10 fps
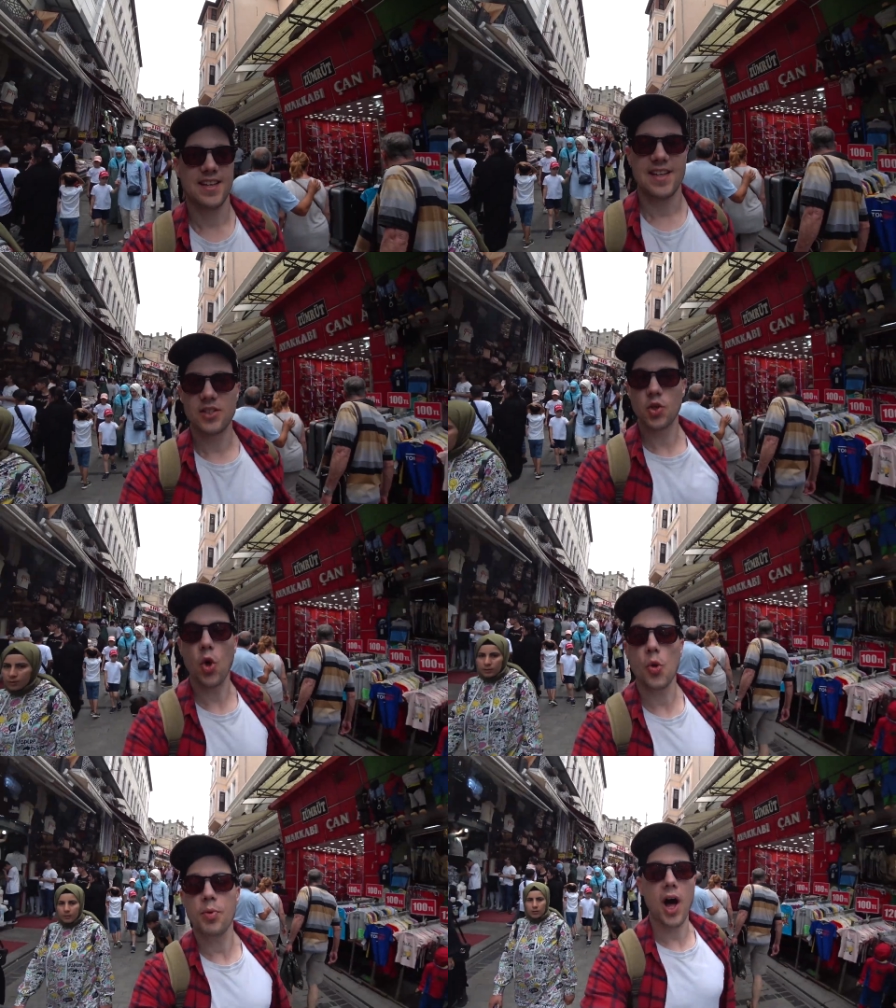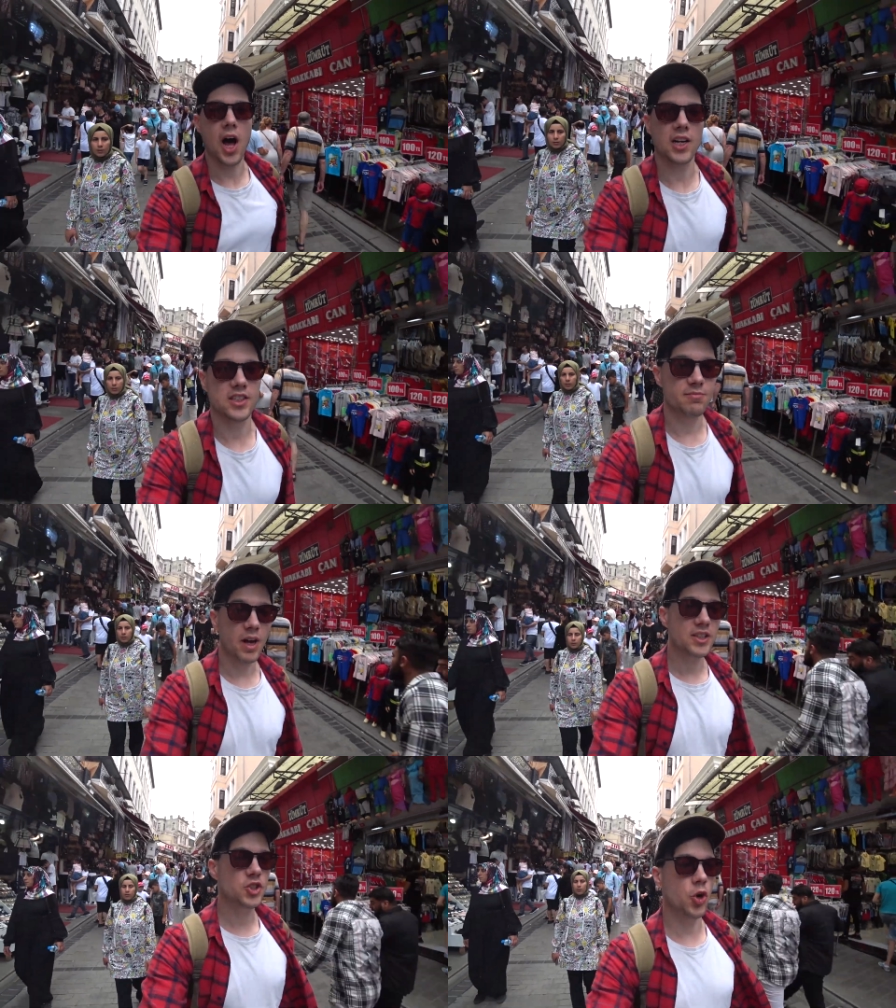It's all part of
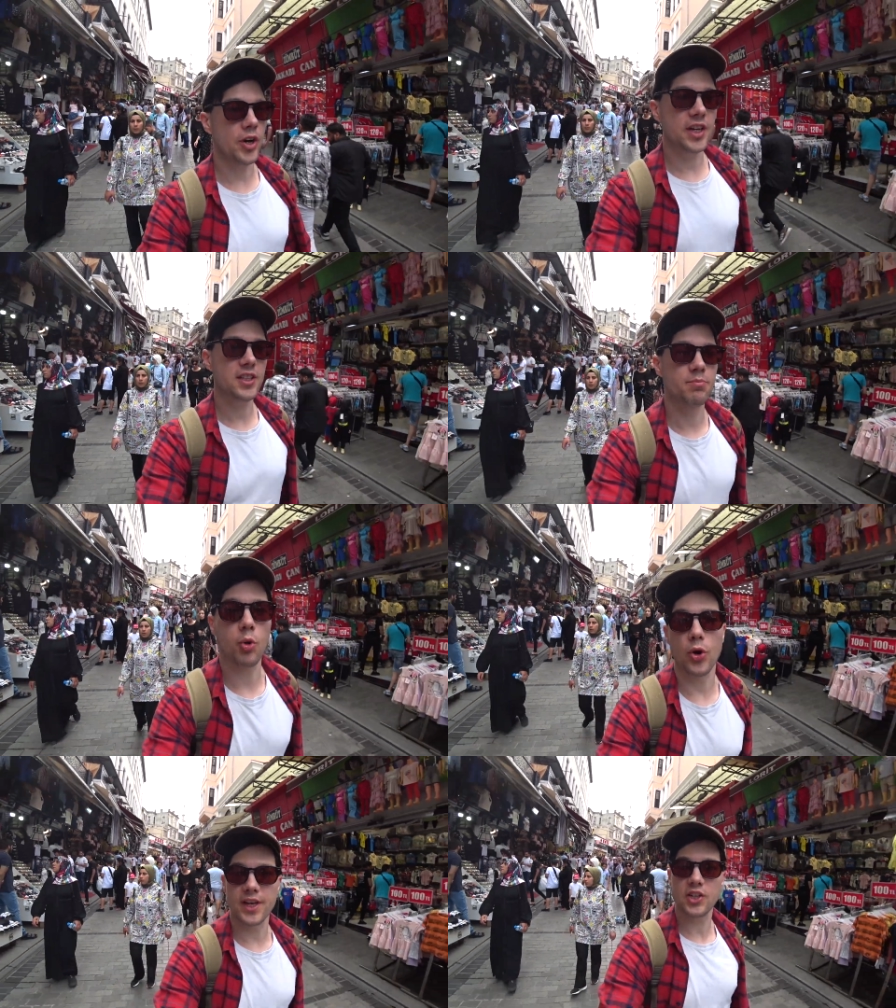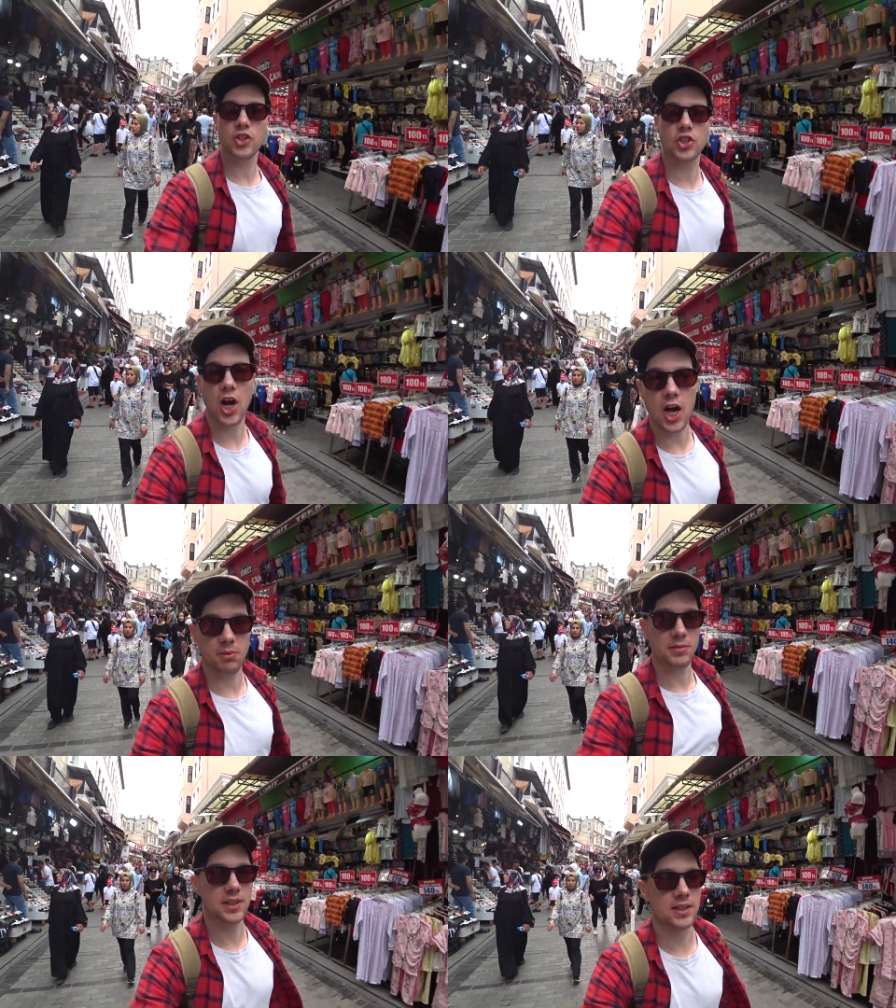my joyous, boyish charm.